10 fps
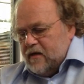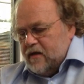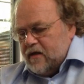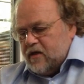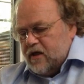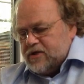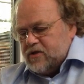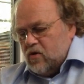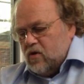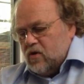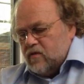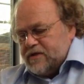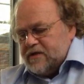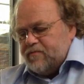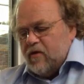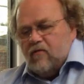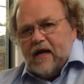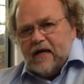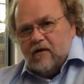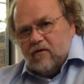Goss Hall was his
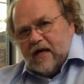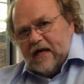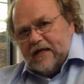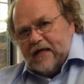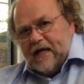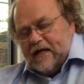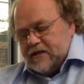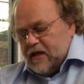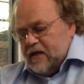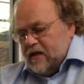perennial candidate,